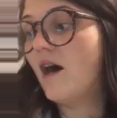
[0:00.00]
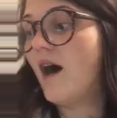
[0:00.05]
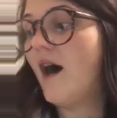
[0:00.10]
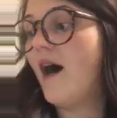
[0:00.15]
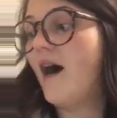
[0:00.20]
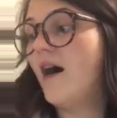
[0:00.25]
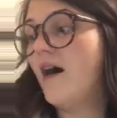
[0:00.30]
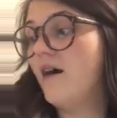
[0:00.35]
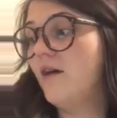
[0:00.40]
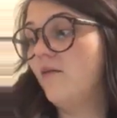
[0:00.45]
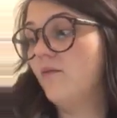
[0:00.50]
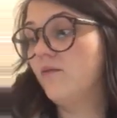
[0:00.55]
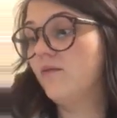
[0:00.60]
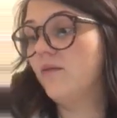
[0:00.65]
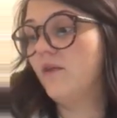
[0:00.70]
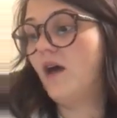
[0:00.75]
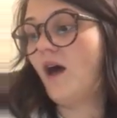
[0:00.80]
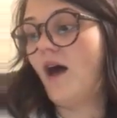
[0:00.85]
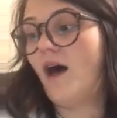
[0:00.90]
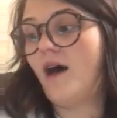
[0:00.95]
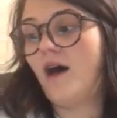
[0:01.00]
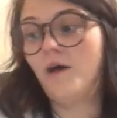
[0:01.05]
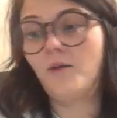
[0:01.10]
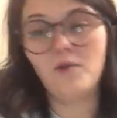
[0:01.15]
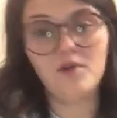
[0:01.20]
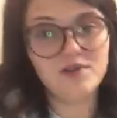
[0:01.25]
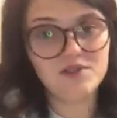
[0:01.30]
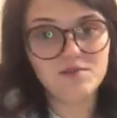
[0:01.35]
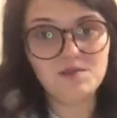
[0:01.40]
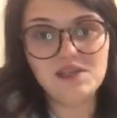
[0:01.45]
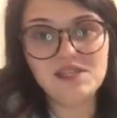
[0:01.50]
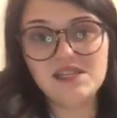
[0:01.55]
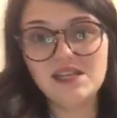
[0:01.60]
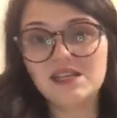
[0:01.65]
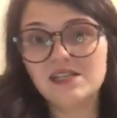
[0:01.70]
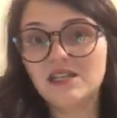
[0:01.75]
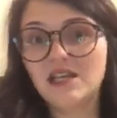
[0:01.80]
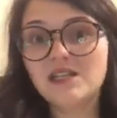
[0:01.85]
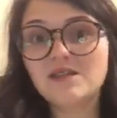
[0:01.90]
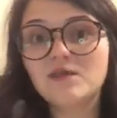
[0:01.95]
I, I want to be
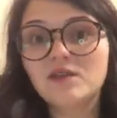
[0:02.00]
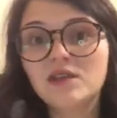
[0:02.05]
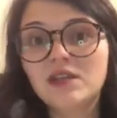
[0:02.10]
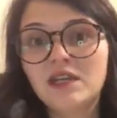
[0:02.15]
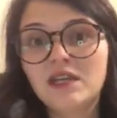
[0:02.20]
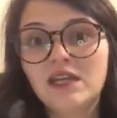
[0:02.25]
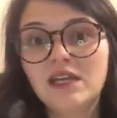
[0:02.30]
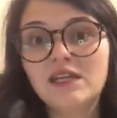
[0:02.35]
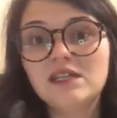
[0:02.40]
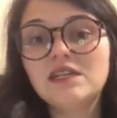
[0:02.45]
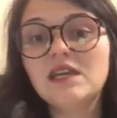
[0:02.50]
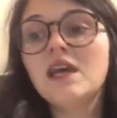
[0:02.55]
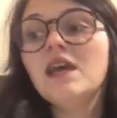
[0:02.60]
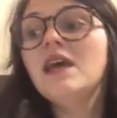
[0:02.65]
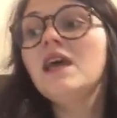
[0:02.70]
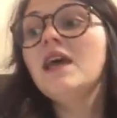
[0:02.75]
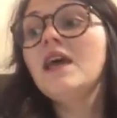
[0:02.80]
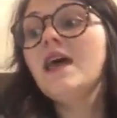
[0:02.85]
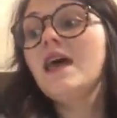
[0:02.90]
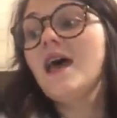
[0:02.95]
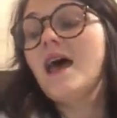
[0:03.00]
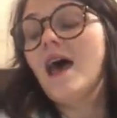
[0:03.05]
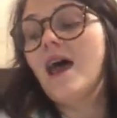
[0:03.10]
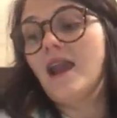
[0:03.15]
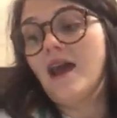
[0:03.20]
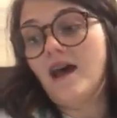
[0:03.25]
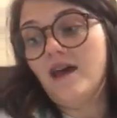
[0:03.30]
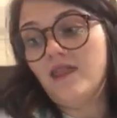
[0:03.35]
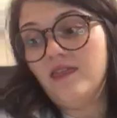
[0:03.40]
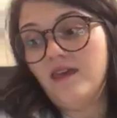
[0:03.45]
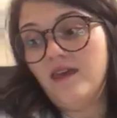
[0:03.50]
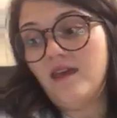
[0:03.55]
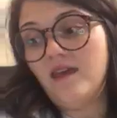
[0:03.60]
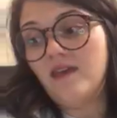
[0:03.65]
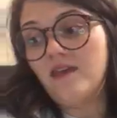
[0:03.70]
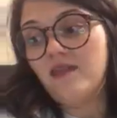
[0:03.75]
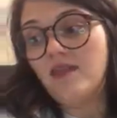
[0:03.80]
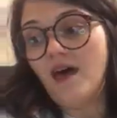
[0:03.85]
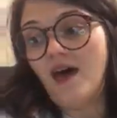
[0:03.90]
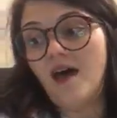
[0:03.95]
successful in it, and I
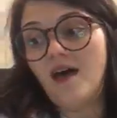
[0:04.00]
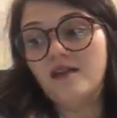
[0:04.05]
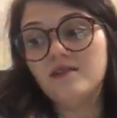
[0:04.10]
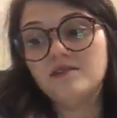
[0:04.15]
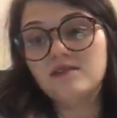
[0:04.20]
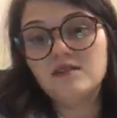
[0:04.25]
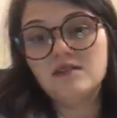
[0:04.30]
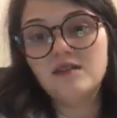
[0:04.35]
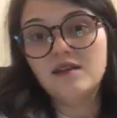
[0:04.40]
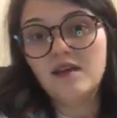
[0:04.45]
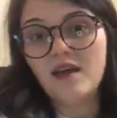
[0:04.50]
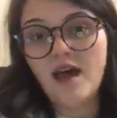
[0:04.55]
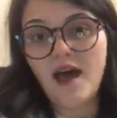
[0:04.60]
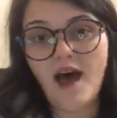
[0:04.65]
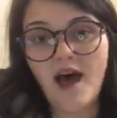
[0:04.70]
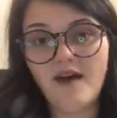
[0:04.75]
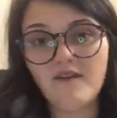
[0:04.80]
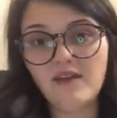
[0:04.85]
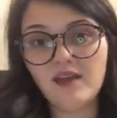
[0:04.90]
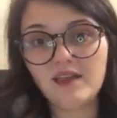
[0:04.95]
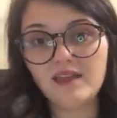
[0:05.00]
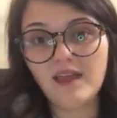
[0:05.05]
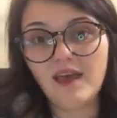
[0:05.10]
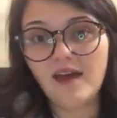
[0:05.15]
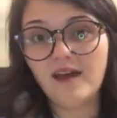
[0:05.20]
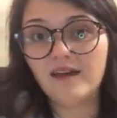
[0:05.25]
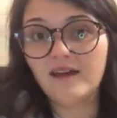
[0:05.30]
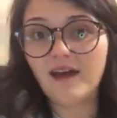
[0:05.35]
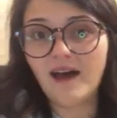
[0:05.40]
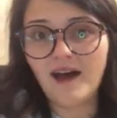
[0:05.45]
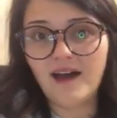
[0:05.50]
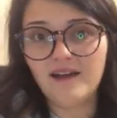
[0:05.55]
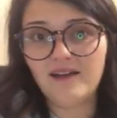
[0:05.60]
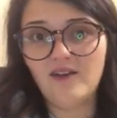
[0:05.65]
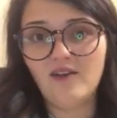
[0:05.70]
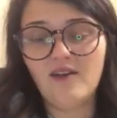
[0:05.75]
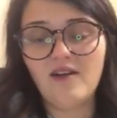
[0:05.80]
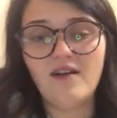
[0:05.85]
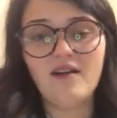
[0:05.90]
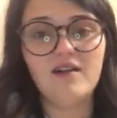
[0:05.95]
think that having that kind
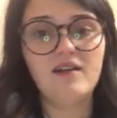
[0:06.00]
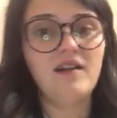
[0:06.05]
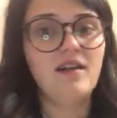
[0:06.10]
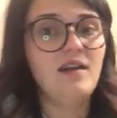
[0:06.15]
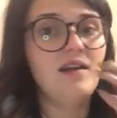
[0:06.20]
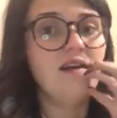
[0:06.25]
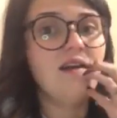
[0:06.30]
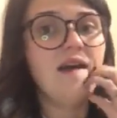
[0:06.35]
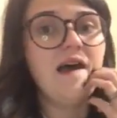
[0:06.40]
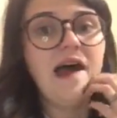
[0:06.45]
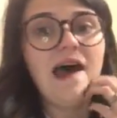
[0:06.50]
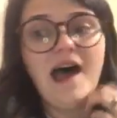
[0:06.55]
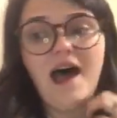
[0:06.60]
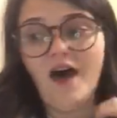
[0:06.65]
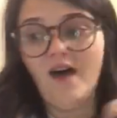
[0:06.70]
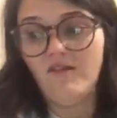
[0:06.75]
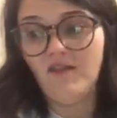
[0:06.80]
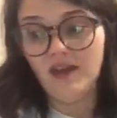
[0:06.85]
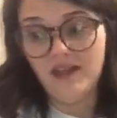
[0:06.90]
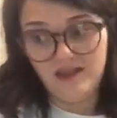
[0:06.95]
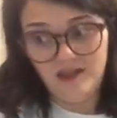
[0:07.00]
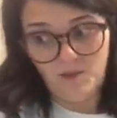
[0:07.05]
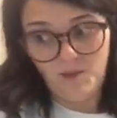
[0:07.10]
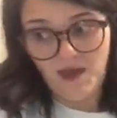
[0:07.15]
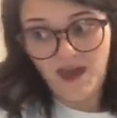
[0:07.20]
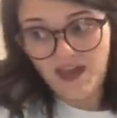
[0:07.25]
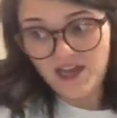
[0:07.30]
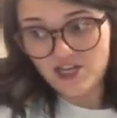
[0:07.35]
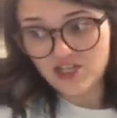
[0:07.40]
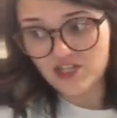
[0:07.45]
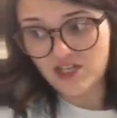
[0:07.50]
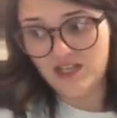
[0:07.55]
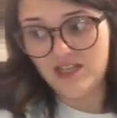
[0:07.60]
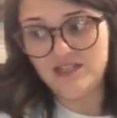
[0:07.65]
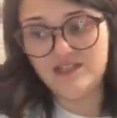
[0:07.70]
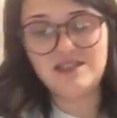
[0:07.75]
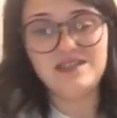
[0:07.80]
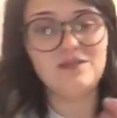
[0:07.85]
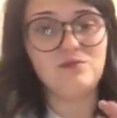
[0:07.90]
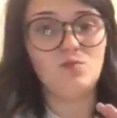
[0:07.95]
heart, having the
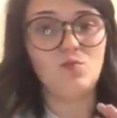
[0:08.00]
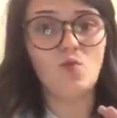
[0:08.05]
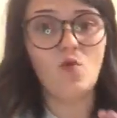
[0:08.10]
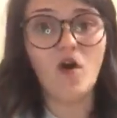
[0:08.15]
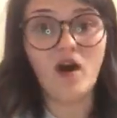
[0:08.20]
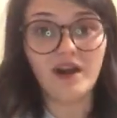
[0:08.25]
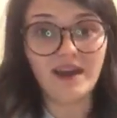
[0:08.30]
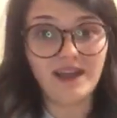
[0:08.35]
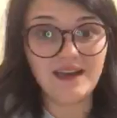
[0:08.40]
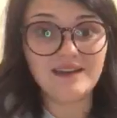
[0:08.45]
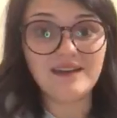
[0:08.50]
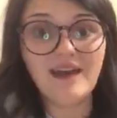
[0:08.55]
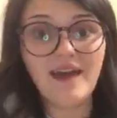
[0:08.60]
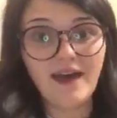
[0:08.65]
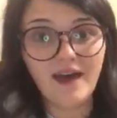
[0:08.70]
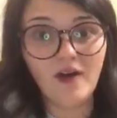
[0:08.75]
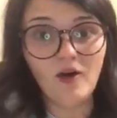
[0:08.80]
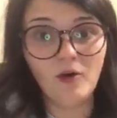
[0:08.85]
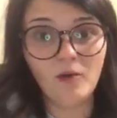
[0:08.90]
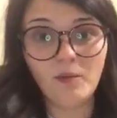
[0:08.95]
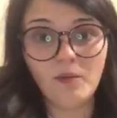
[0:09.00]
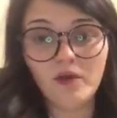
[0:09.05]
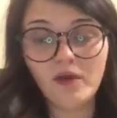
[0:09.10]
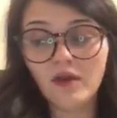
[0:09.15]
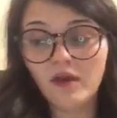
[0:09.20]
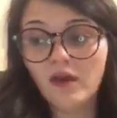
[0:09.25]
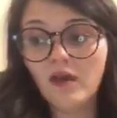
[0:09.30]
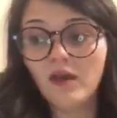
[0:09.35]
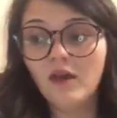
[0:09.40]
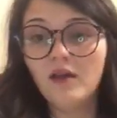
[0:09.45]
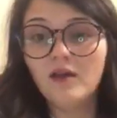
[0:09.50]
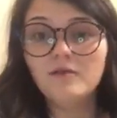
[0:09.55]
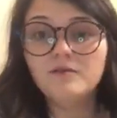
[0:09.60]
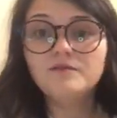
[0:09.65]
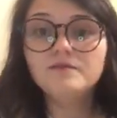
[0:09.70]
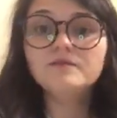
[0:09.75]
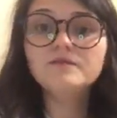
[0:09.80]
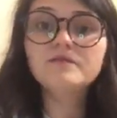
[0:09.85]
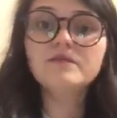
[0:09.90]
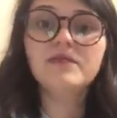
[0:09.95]
patience, wanting to help,
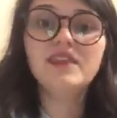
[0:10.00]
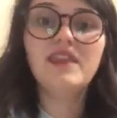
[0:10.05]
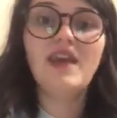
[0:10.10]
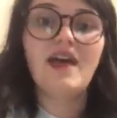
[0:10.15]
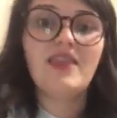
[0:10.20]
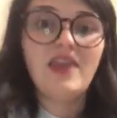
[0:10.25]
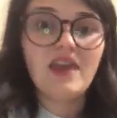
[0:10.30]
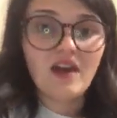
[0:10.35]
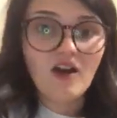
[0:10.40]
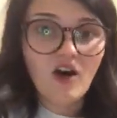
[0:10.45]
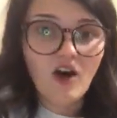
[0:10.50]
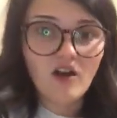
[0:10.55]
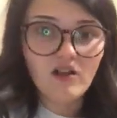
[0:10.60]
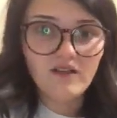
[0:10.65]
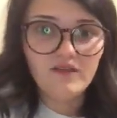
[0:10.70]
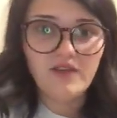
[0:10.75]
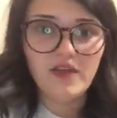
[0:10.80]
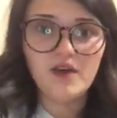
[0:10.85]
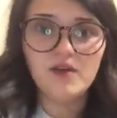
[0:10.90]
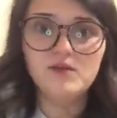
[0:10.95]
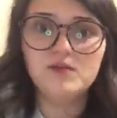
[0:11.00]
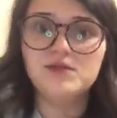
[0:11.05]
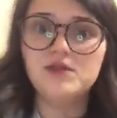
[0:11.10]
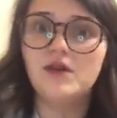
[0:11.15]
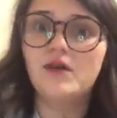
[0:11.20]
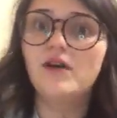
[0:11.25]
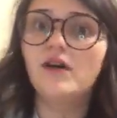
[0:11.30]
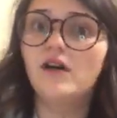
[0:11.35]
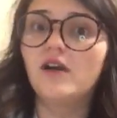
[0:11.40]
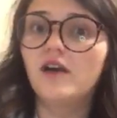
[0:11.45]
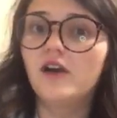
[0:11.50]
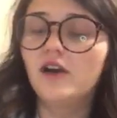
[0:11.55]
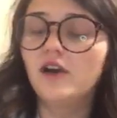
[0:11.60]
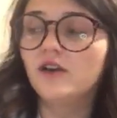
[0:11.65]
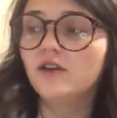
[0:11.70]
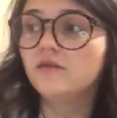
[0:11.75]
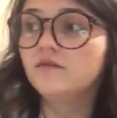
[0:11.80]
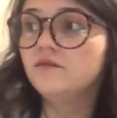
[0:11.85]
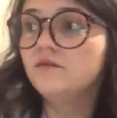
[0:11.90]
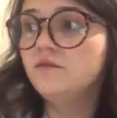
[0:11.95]
I think all of those
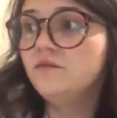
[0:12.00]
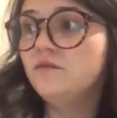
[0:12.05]
are